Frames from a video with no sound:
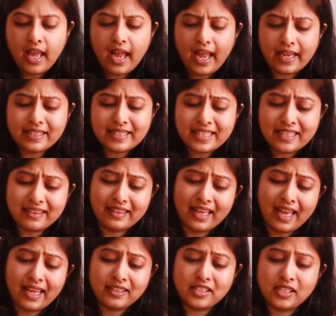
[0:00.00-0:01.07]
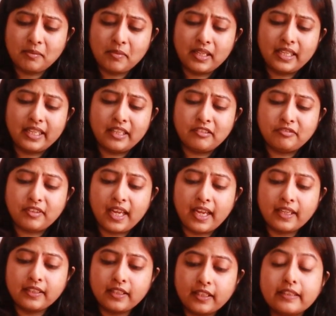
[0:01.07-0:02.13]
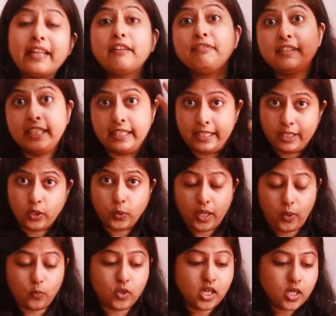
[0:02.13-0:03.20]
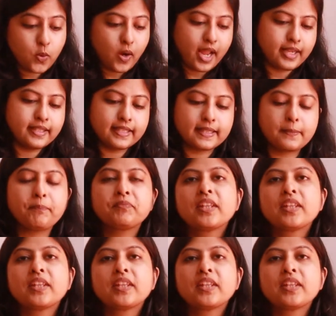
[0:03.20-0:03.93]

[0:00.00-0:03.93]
I see that in my life. And definitely, okay, work-wise,